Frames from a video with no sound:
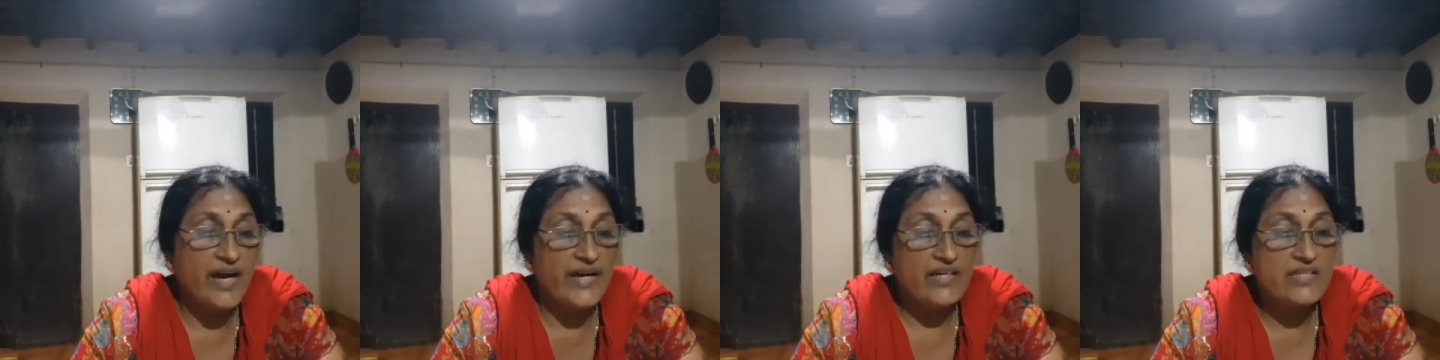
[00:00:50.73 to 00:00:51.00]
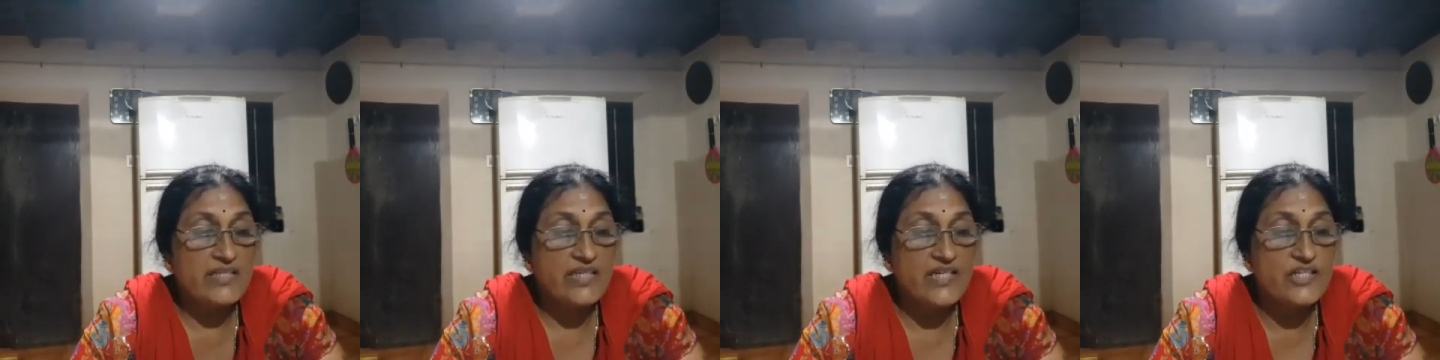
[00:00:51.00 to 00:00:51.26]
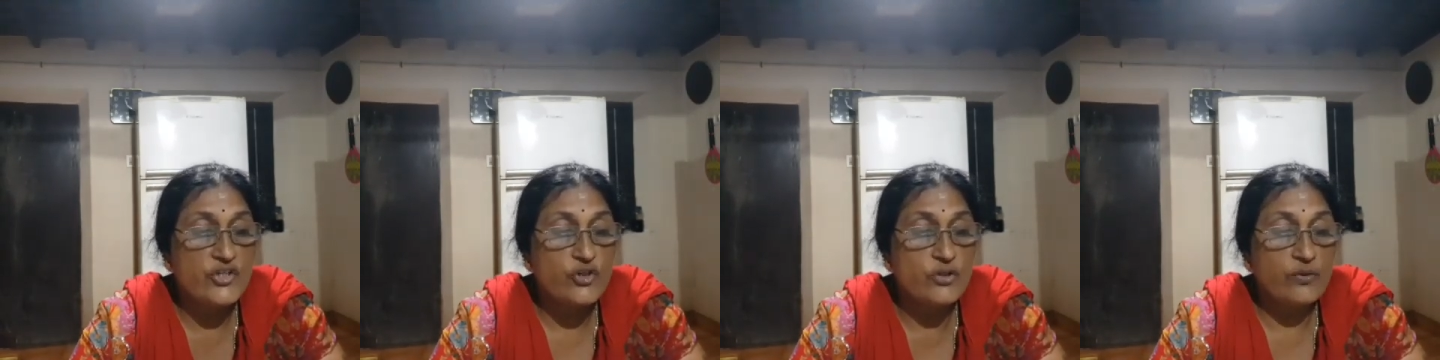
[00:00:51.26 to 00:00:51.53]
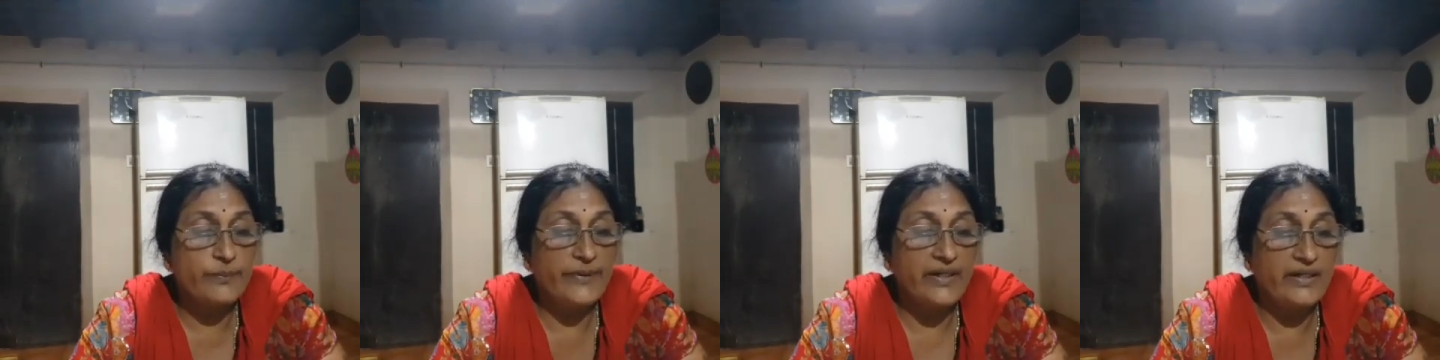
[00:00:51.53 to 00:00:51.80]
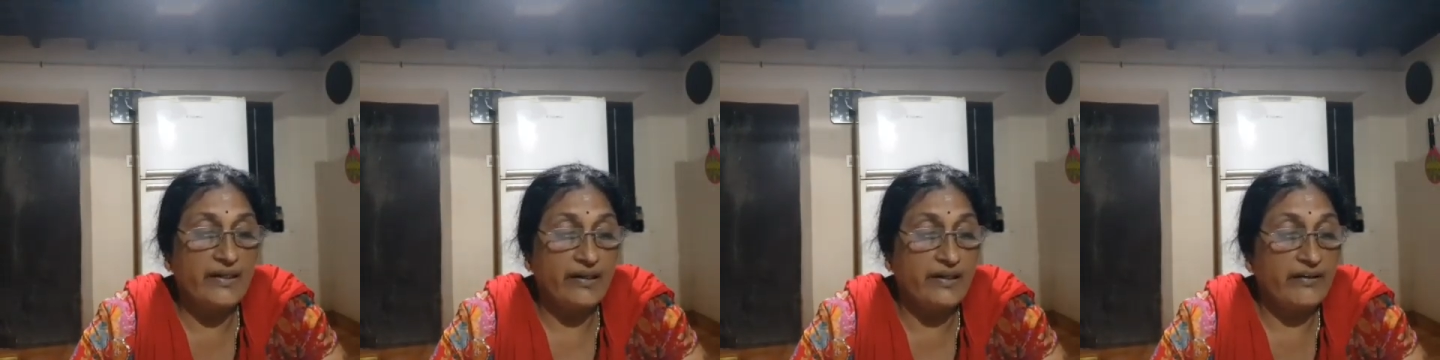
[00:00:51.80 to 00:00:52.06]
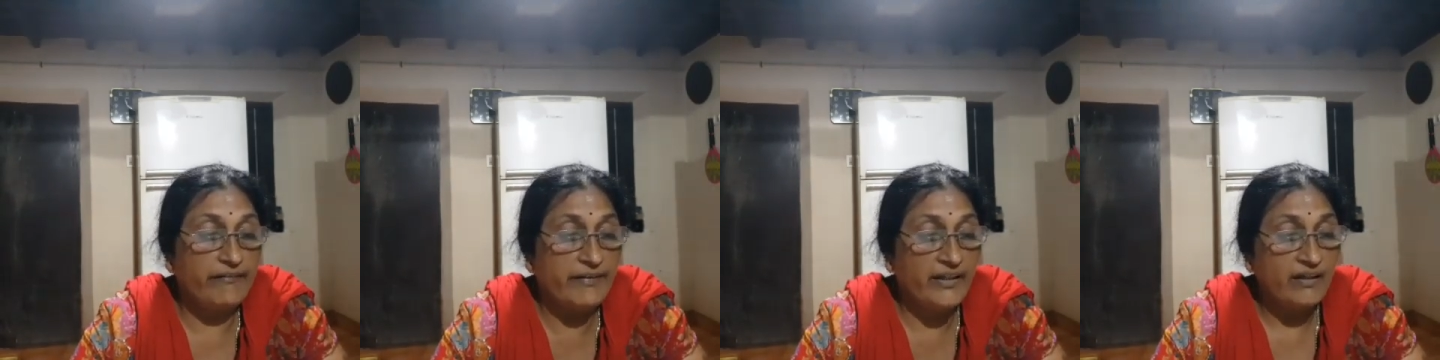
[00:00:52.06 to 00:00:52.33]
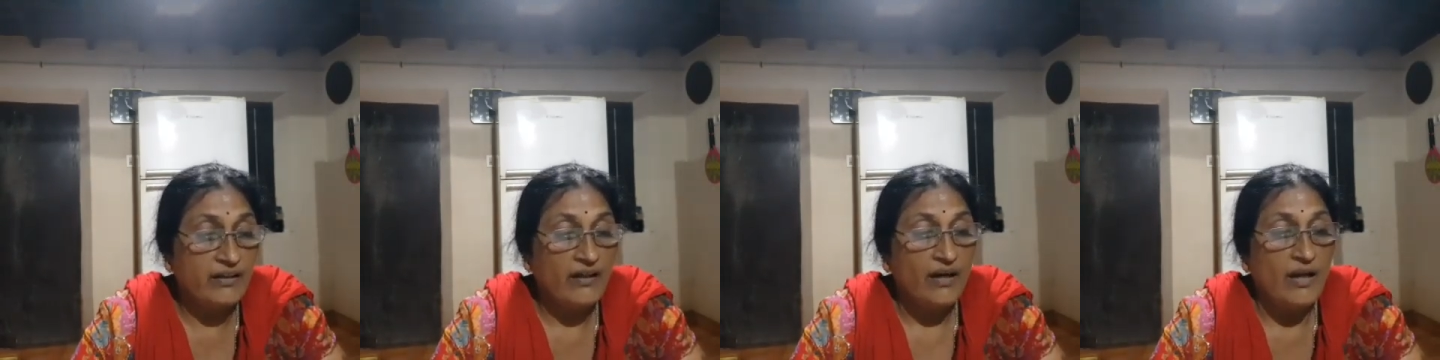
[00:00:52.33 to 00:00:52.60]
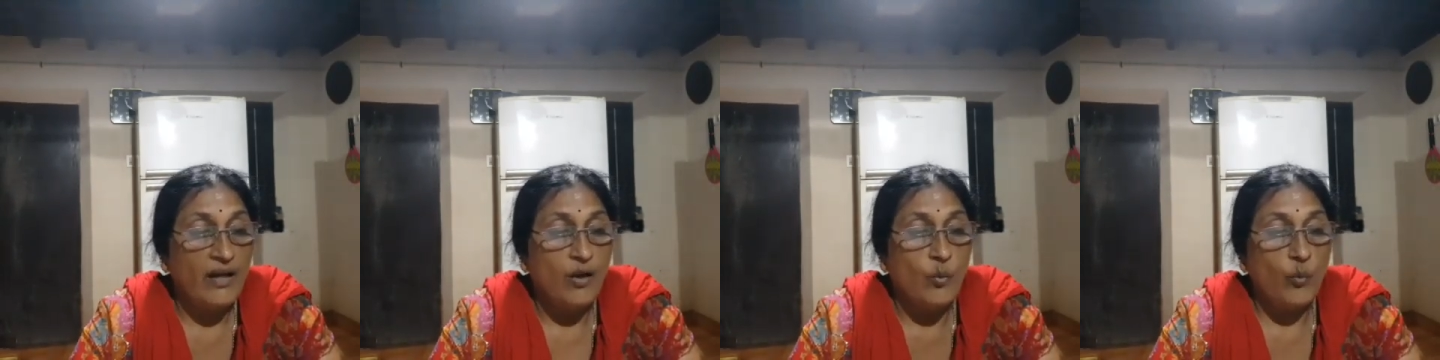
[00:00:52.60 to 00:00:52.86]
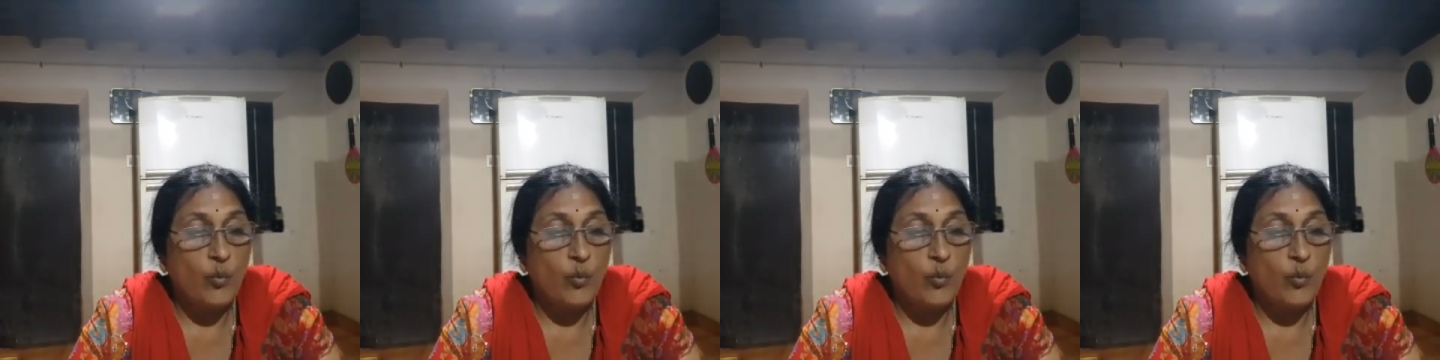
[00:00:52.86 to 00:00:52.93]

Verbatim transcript: i ceased to be 11